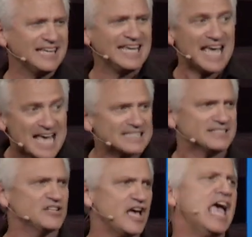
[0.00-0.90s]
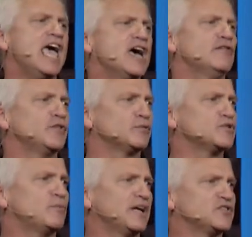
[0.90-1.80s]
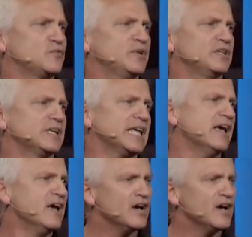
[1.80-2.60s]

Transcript: get to have the responsibility